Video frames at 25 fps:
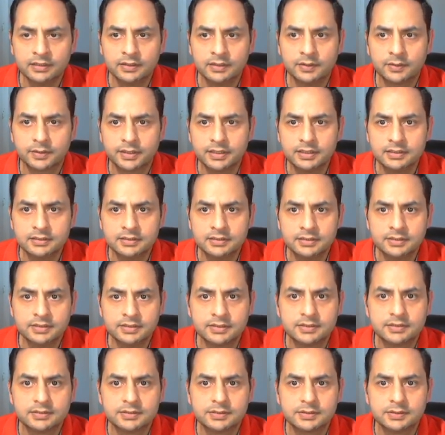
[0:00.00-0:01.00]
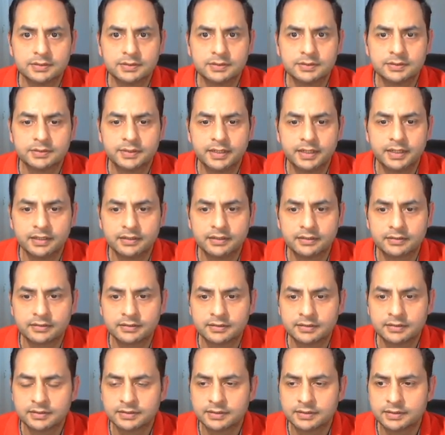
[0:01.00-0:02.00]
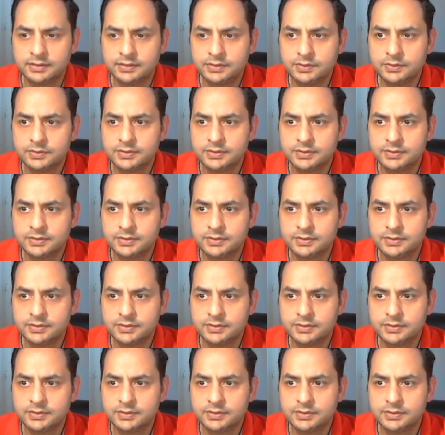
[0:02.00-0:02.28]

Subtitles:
Okay, so here you